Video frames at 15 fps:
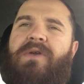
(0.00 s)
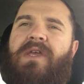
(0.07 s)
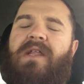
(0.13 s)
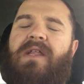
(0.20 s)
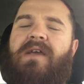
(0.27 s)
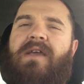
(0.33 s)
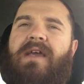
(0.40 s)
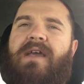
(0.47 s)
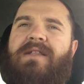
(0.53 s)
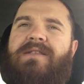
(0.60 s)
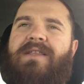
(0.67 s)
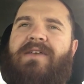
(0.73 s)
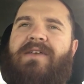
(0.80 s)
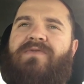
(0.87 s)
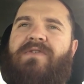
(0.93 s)
not competing
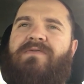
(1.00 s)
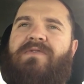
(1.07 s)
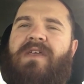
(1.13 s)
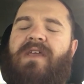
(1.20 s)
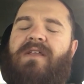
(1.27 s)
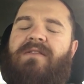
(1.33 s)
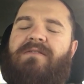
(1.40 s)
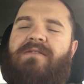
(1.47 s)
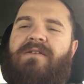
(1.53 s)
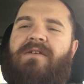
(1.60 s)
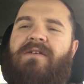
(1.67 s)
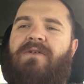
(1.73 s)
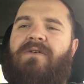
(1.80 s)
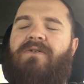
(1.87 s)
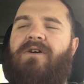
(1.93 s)
against S15
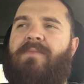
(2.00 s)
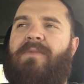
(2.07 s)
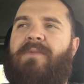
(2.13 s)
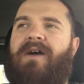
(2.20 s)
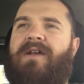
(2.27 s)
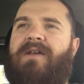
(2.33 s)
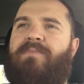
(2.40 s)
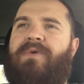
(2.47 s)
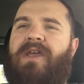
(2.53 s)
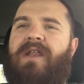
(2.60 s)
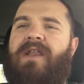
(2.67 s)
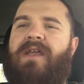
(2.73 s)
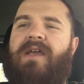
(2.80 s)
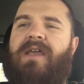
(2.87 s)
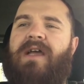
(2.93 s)
or I'm not
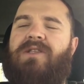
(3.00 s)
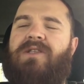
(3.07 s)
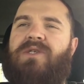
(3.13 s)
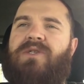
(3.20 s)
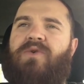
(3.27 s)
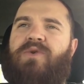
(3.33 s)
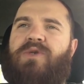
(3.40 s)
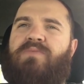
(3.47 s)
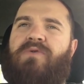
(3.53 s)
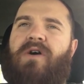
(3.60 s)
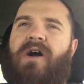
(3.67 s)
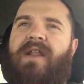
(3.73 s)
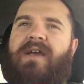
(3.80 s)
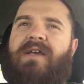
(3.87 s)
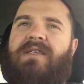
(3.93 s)
competing against those
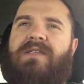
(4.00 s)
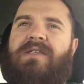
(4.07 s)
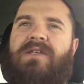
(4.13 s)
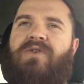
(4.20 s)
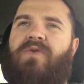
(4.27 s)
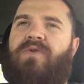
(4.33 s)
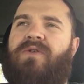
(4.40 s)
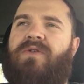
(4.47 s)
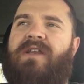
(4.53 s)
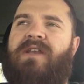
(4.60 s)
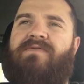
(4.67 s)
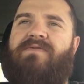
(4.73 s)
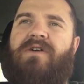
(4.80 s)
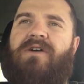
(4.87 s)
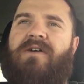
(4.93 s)
products. It's a
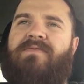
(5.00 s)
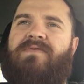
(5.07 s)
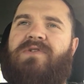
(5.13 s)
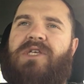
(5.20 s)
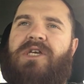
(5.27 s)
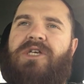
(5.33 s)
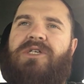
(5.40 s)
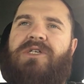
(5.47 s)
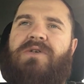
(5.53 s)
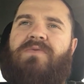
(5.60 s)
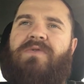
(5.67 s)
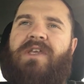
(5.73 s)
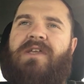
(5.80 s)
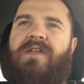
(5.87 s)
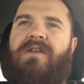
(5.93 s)
totally different
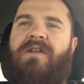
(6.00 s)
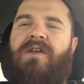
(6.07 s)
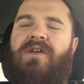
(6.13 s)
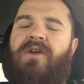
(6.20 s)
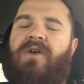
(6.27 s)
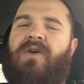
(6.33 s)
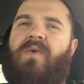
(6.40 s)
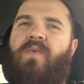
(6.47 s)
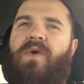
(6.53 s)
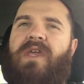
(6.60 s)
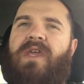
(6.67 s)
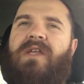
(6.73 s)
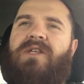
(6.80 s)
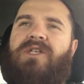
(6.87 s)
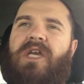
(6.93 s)
conversation. We can
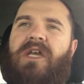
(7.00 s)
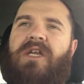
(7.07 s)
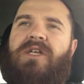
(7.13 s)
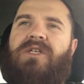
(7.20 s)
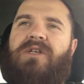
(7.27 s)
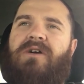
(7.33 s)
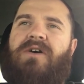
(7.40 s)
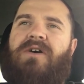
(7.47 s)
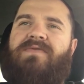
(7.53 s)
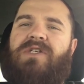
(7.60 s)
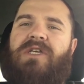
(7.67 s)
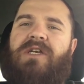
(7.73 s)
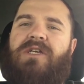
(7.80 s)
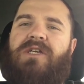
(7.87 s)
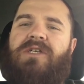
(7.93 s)
change the
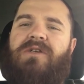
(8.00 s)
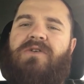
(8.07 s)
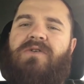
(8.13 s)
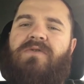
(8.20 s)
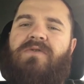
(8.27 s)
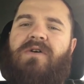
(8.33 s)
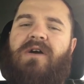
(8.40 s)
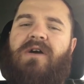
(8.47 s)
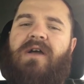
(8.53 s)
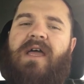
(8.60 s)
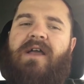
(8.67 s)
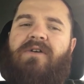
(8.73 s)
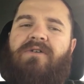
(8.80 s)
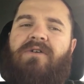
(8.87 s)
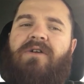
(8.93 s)
conversation to
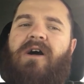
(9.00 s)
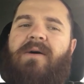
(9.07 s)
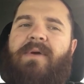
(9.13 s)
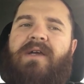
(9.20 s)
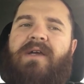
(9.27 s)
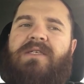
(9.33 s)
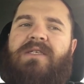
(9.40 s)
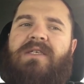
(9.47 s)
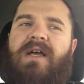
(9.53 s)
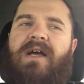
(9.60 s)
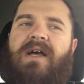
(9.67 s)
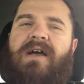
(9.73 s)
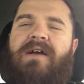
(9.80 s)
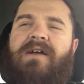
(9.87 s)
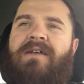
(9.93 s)

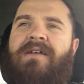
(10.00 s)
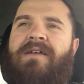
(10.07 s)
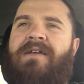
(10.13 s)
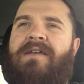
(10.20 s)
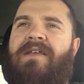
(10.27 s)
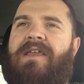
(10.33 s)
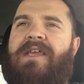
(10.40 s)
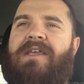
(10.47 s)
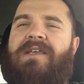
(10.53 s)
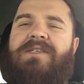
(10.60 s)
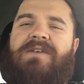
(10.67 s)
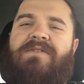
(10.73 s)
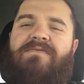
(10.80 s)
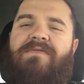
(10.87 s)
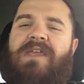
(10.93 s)
agronomics,
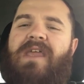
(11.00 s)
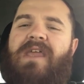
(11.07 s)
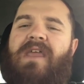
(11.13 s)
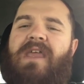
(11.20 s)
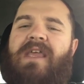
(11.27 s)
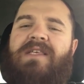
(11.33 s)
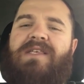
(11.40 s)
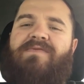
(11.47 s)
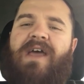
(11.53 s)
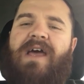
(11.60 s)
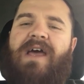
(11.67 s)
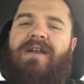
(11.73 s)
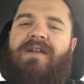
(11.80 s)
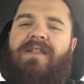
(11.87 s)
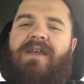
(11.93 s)
ease of
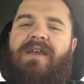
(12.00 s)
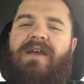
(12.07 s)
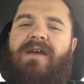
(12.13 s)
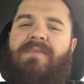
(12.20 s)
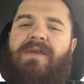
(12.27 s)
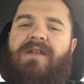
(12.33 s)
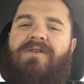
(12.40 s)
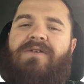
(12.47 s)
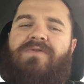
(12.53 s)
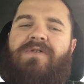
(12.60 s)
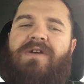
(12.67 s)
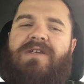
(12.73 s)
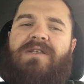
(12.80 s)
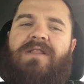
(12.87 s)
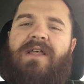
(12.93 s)
handling. I mean,
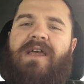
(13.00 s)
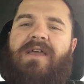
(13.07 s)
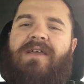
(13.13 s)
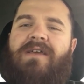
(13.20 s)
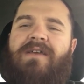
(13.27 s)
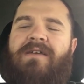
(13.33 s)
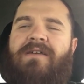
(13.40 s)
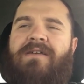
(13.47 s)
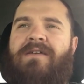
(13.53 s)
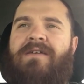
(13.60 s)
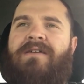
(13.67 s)
who doesn't like